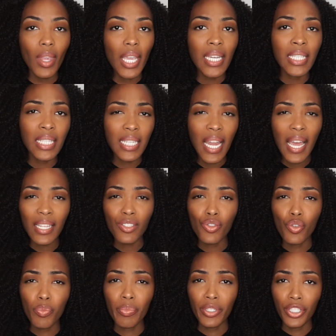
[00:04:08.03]
It's not
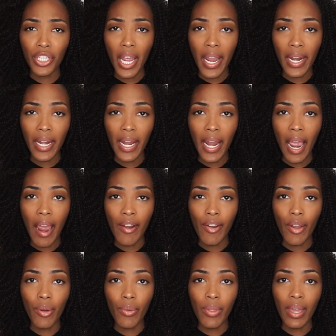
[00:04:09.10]
super shiny. I
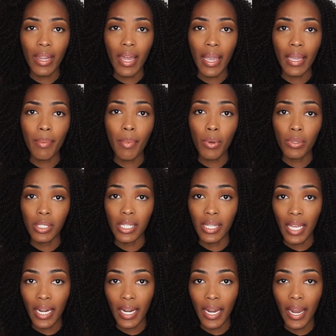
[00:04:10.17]
know that like most
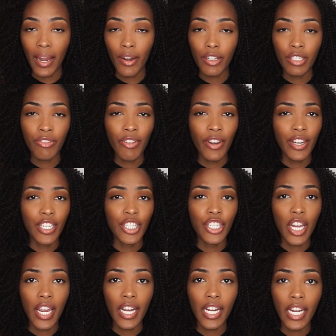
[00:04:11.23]
synthetic hair is very
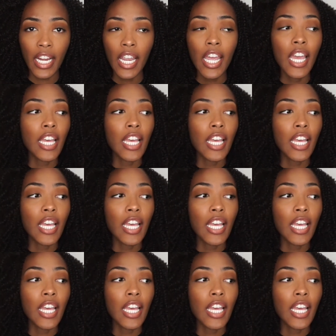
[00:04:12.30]
shiny.